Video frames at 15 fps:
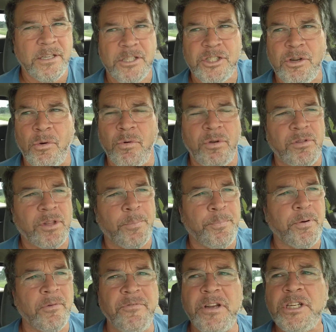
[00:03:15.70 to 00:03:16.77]
So the
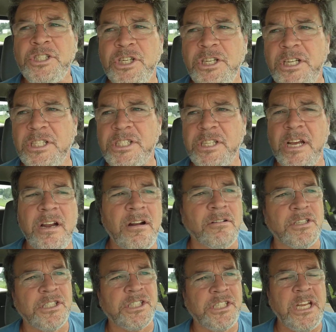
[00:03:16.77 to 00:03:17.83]
provision is there
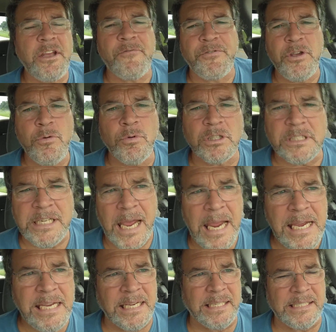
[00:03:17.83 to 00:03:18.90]
to see if you will
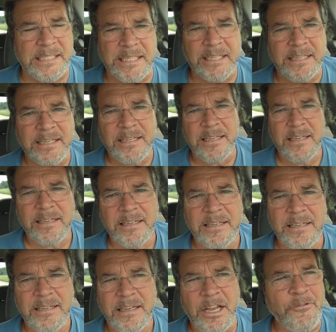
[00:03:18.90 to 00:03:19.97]
take it.
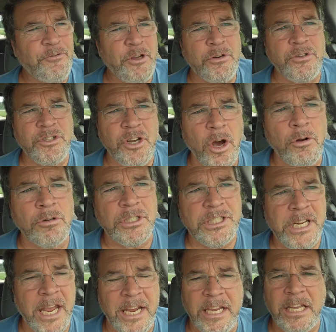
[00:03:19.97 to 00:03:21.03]
If you don't
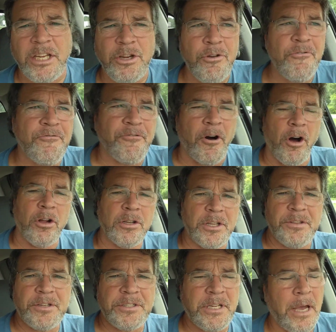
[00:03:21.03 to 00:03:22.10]
take it, you fall
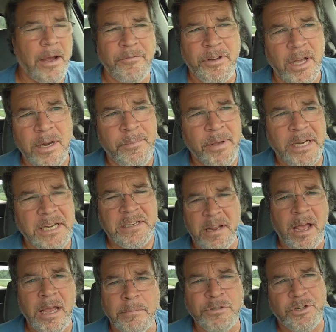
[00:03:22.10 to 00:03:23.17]
in the. Te- I've done it many
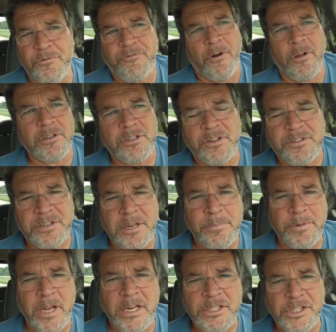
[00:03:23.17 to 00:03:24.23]
times. You fall into the
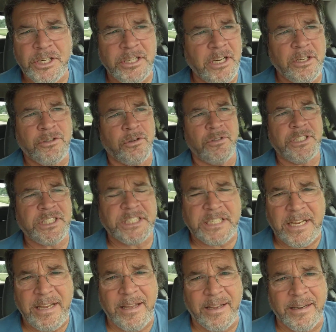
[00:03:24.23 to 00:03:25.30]
temptation and do the
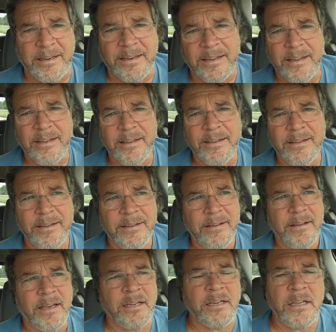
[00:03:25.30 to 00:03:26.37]
sin,
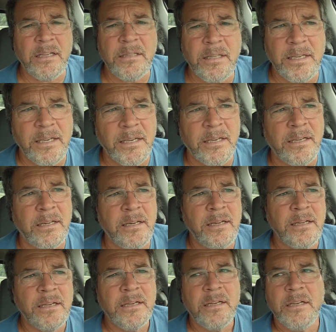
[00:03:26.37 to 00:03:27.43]
and in the
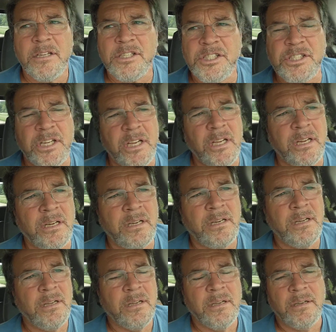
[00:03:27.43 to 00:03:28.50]
end, sin.